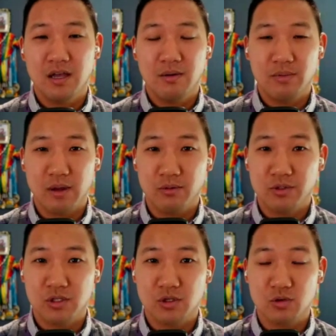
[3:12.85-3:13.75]
be able
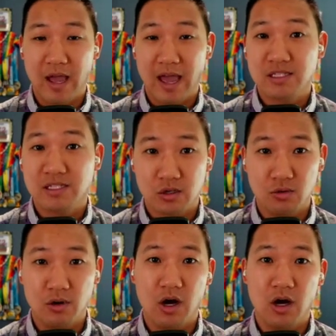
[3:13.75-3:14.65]
to
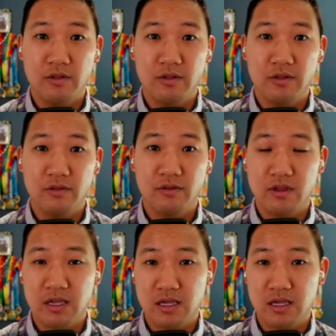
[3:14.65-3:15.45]
execute on the